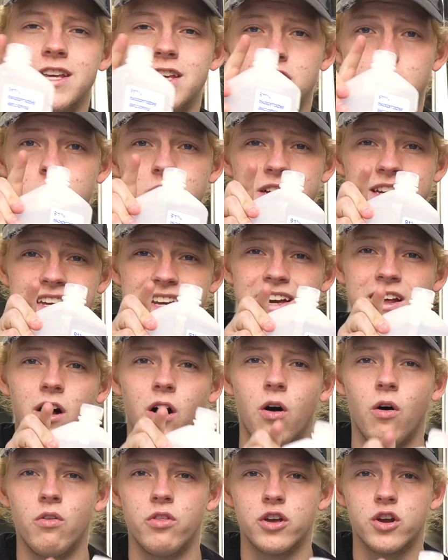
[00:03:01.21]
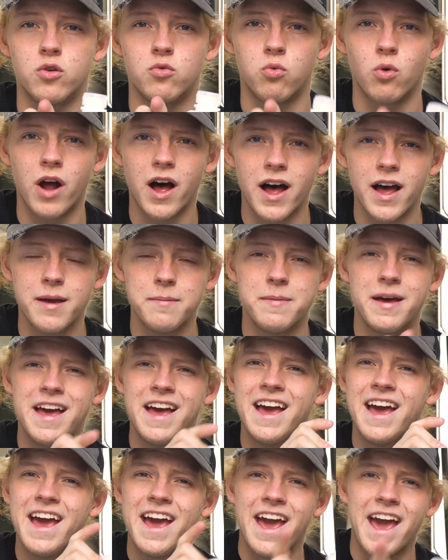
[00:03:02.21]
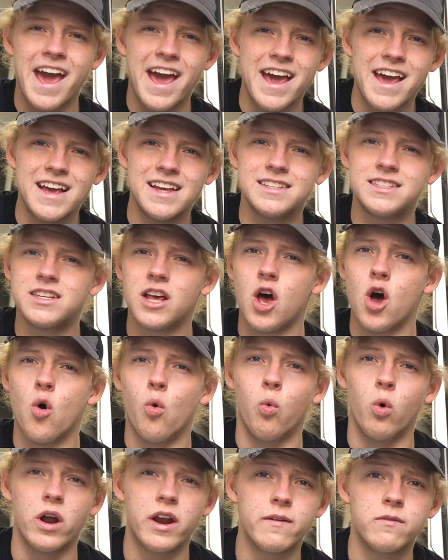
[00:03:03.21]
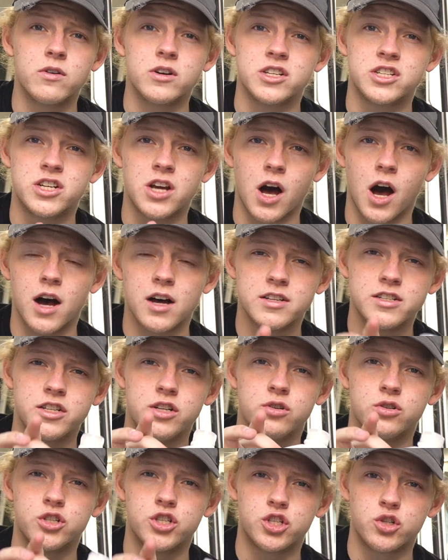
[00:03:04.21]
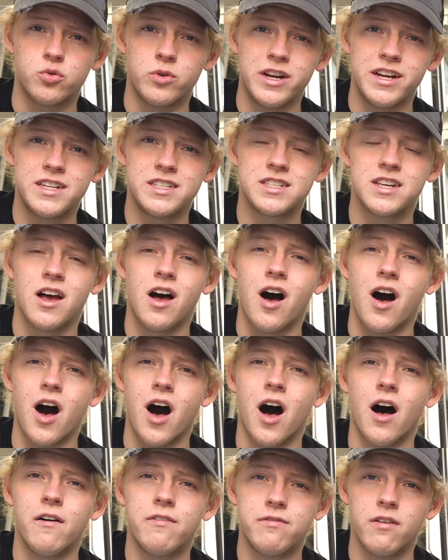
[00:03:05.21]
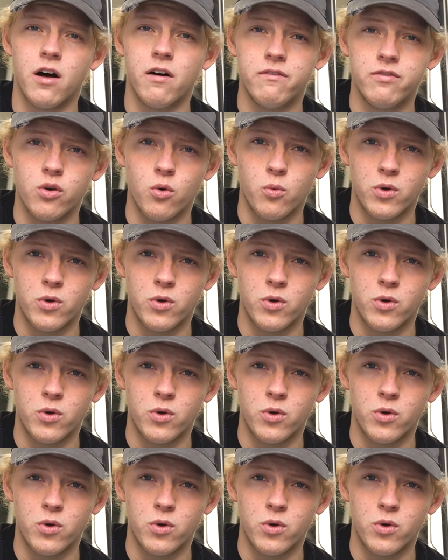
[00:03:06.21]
that you can get all the grime, haze, whatever is causing your streaks off of the